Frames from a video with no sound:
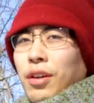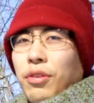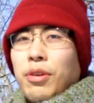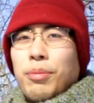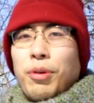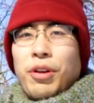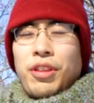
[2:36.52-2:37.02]

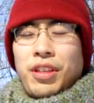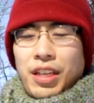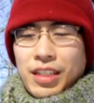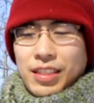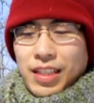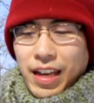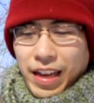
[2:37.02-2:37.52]
One more
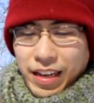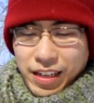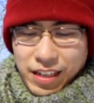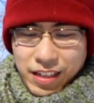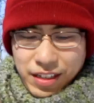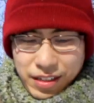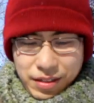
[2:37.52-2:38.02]
thing is that
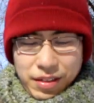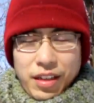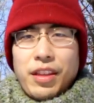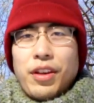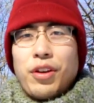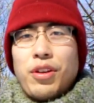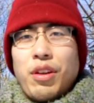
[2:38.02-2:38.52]

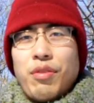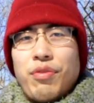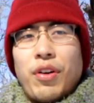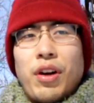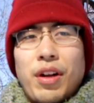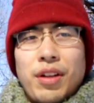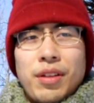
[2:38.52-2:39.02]
in the early
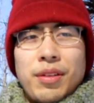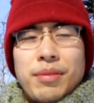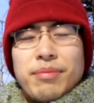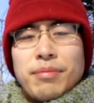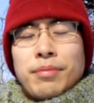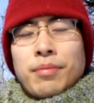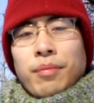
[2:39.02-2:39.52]
fall,
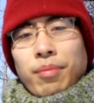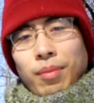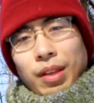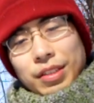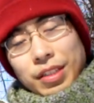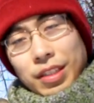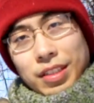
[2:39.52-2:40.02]

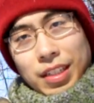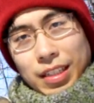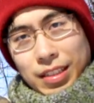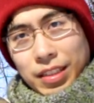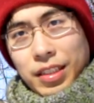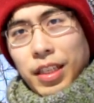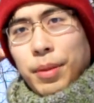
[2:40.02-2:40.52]
just
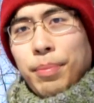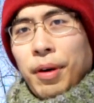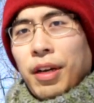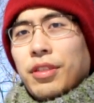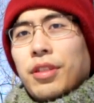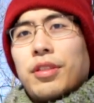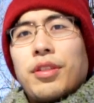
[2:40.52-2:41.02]
as the seed
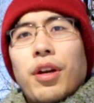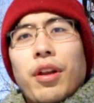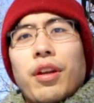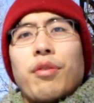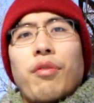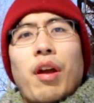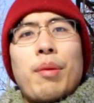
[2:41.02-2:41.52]
pods are
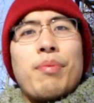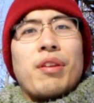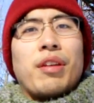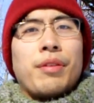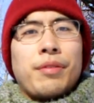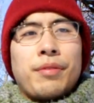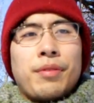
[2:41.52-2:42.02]
starting to
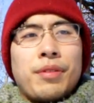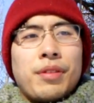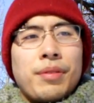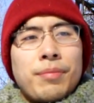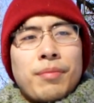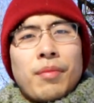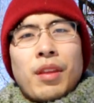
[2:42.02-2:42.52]
ripen,
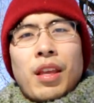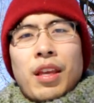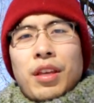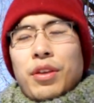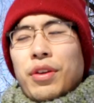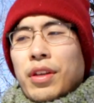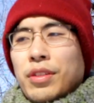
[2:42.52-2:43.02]

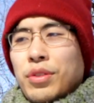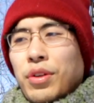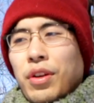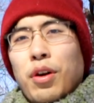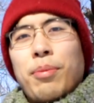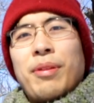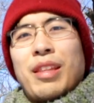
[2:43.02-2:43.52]
you can
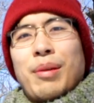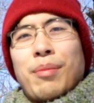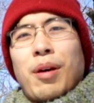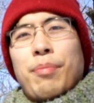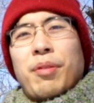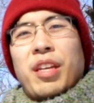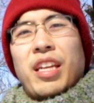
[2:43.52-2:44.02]
sort of open them
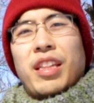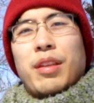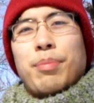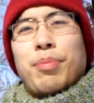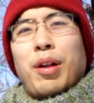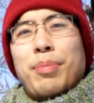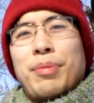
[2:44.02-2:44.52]
up and eat the
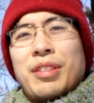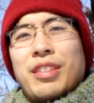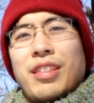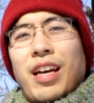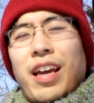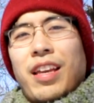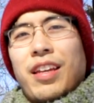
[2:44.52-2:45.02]
pulp
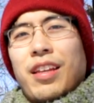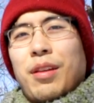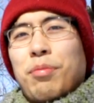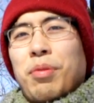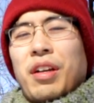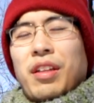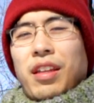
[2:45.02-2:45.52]
inside, and
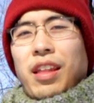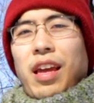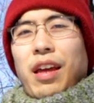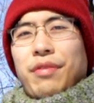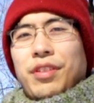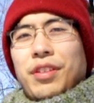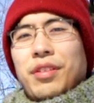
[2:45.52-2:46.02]
apparently they
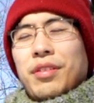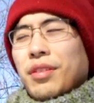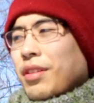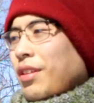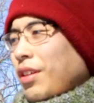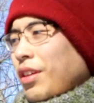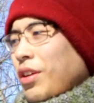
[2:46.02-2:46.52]
have a
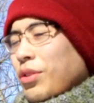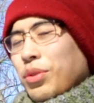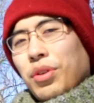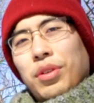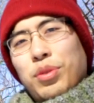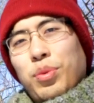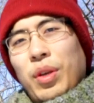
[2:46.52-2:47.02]

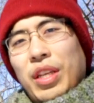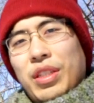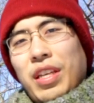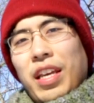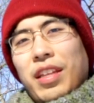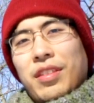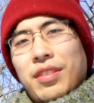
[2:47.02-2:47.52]
sort of sweet
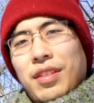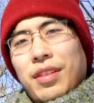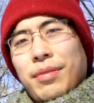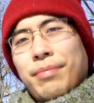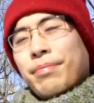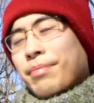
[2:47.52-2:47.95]
taste.